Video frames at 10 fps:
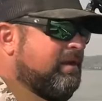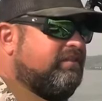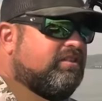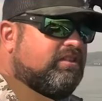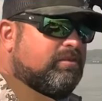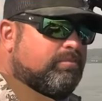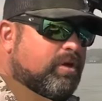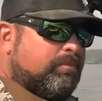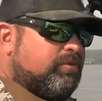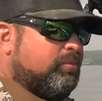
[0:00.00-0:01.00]
to basically
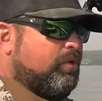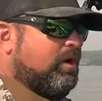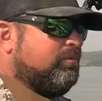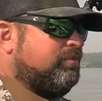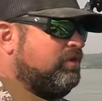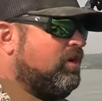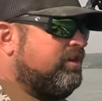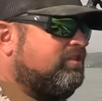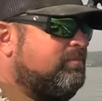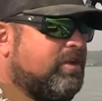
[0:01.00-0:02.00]
bump the bottom
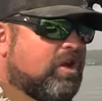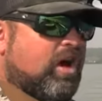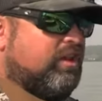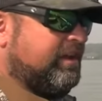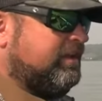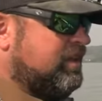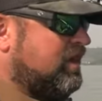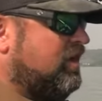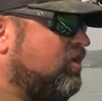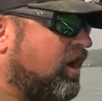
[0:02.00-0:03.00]
periodically, but
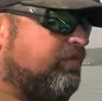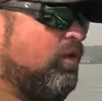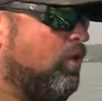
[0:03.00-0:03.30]
not